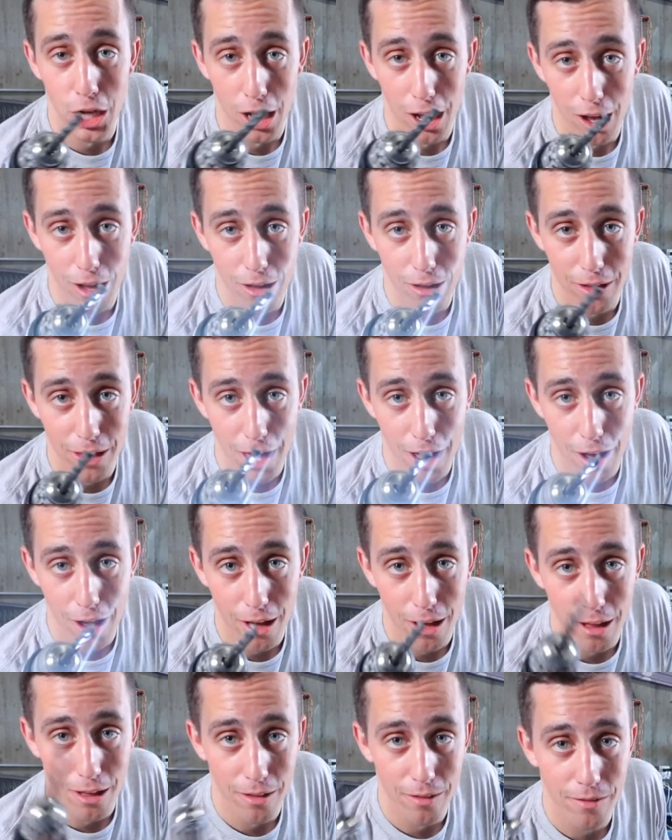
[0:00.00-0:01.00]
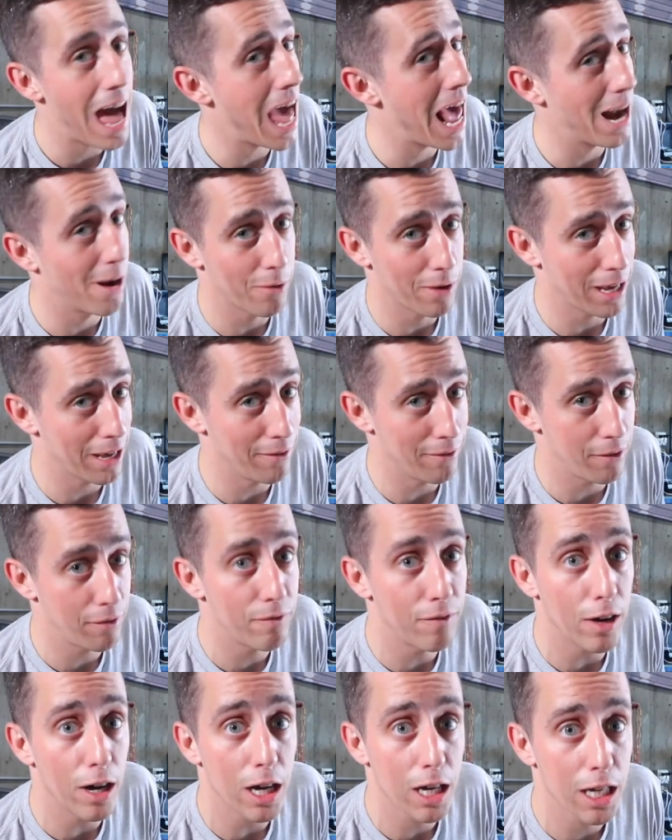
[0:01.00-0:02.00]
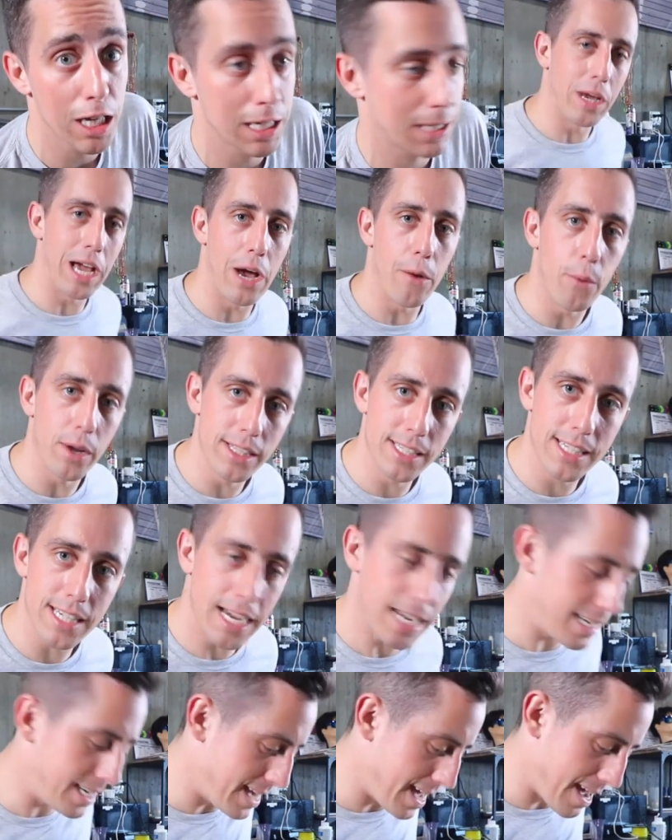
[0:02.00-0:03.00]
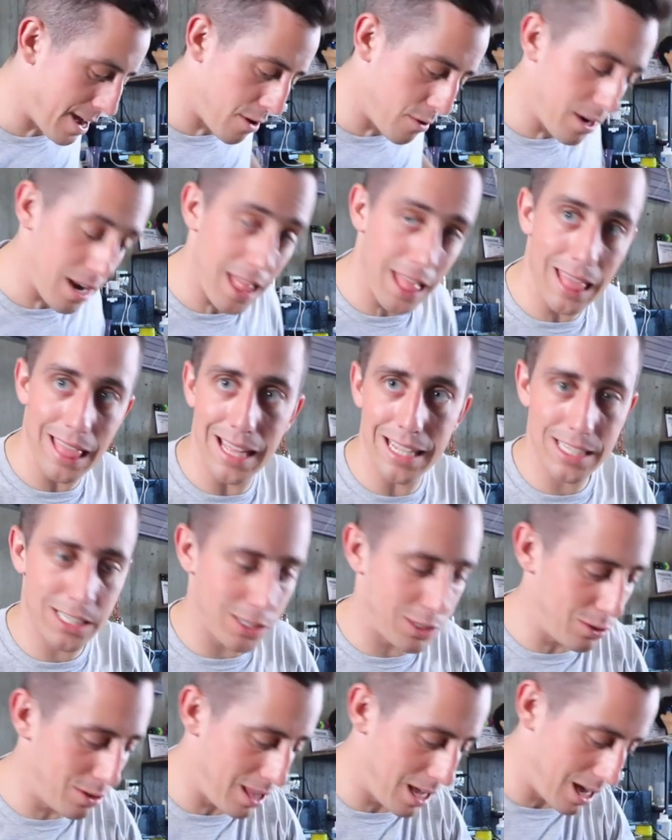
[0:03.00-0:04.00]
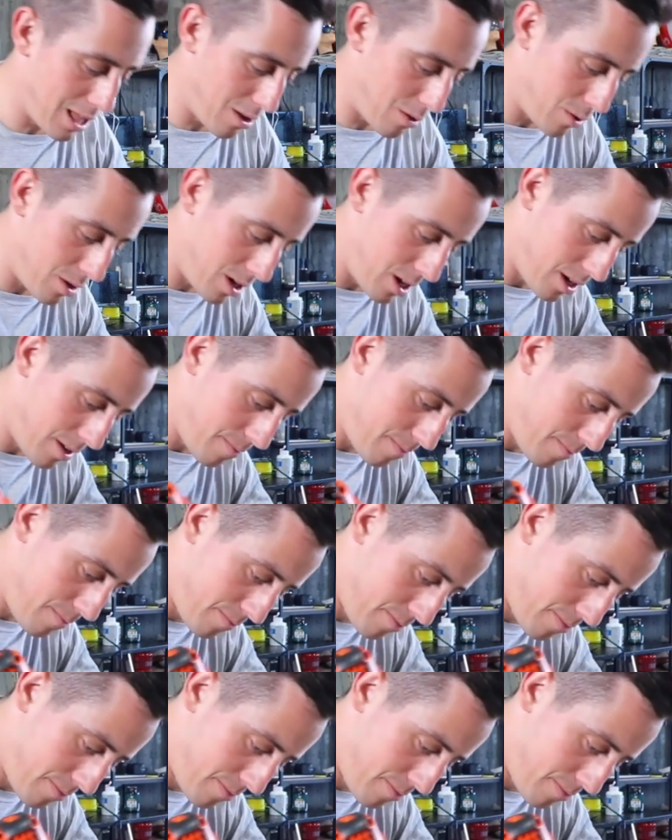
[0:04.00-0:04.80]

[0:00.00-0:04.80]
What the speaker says: to all y'all, I don't give a fuck. We got one side down, let's do the other one.